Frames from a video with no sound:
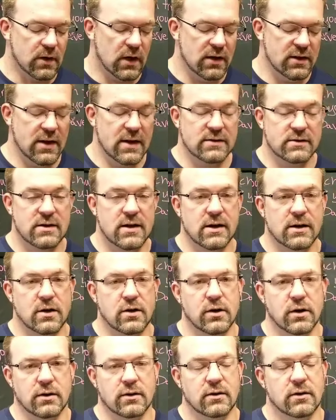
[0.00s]
And that's not
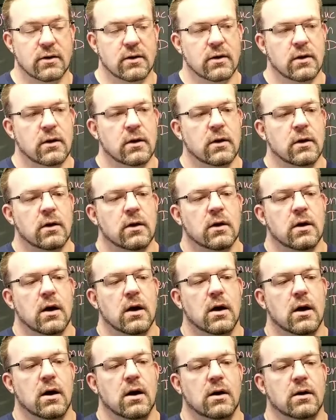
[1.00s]
good.
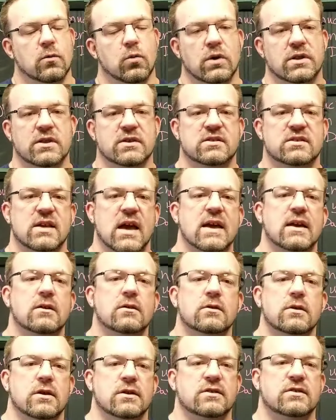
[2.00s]
When the
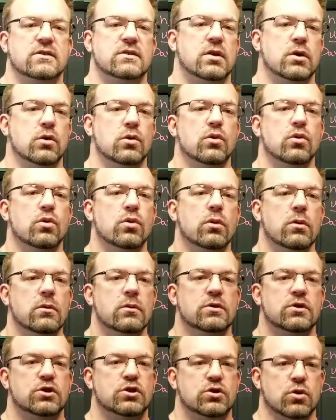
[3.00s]
cycle is too
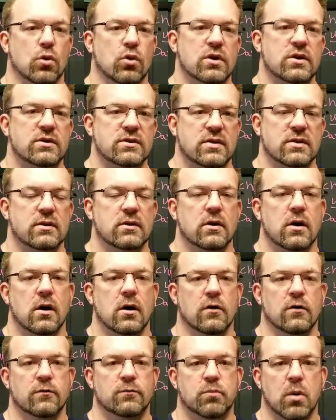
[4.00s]
short
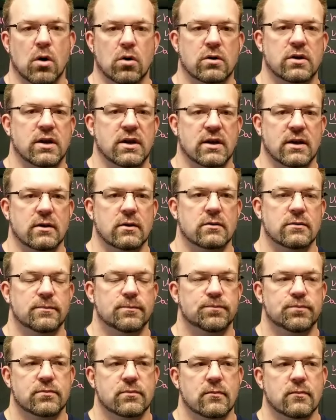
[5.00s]
of bulking,
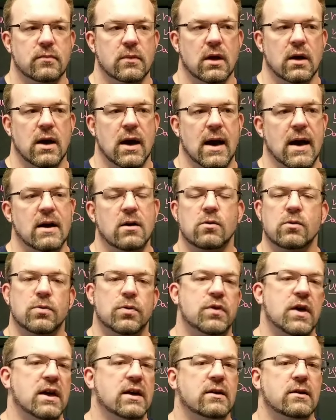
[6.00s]
I don't
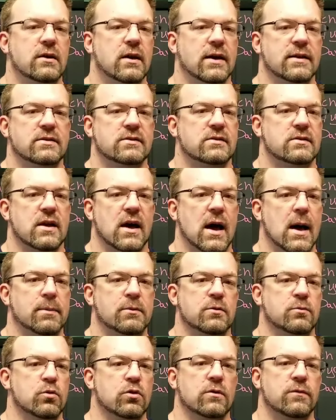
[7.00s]
think it's
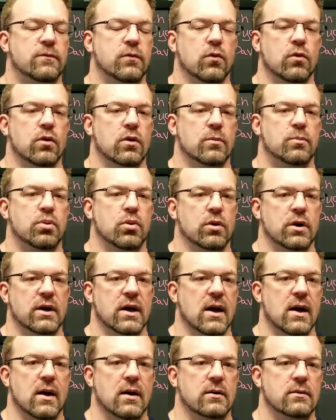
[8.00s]
optimal for putting
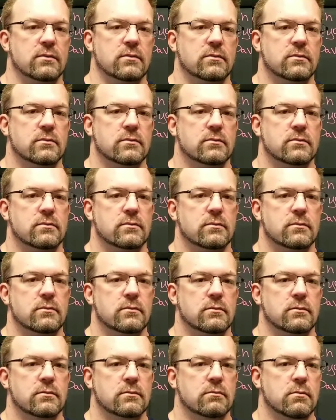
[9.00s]
on
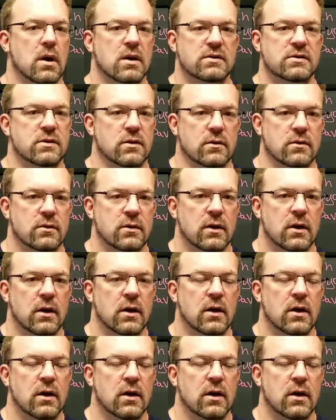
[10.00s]
muscle.